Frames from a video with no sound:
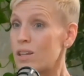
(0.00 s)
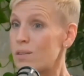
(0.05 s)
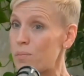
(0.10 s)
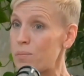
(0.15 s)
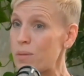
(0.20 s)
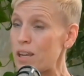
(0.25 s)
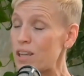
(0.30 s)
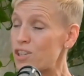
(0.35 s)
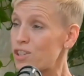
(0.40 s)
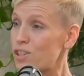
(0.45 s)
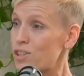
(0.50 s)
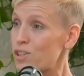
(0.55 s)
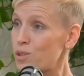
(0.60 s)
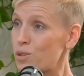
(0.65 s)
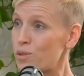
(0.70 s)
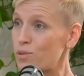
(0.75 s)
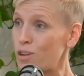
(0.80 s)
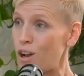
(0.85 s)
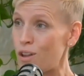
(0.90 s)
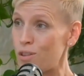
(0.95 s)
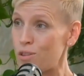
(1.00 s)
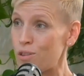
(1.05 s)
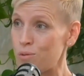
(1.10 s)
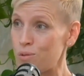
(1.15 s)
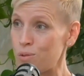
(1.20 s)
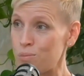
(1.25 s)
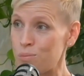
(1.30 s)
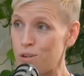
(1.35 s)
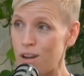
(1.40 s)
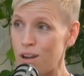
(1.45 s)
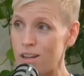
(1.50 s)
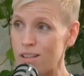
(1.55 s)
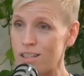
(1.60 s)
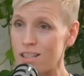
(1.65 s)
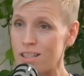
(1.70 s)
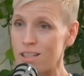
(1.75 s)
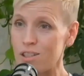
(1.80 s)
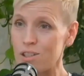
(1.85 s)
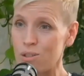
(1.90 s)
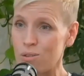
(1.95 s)
patients who have gone through the
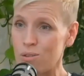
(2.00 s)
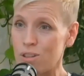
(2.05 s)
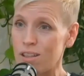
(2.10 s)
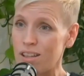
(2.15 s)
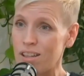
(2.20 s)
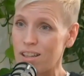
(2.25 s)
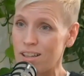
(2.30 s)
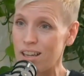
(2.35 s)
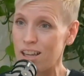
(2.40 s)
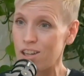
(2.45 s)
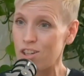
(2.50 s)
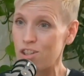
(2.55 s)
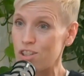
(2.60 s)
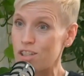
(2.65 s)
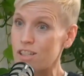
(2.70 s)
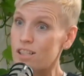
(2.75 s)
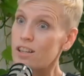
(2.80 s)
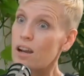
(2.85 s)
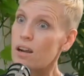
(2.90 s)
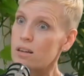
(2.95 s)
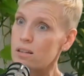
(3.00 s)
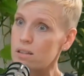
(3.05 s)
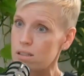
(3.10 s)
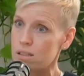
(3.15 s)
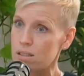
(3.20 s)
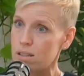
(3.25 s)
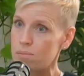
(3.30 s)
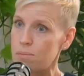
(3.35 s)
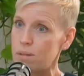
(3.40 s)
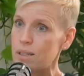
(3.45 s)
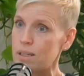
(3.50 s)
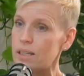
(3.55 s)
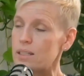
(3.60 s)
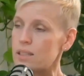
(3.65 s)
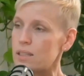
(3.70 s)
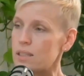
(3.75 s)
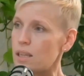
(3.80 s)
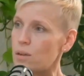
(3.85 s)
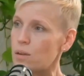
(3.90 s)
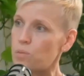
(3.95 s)
process, so they can actually talk to somebody and
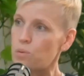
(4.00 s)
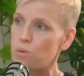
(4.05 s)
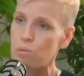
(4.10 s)
say, well,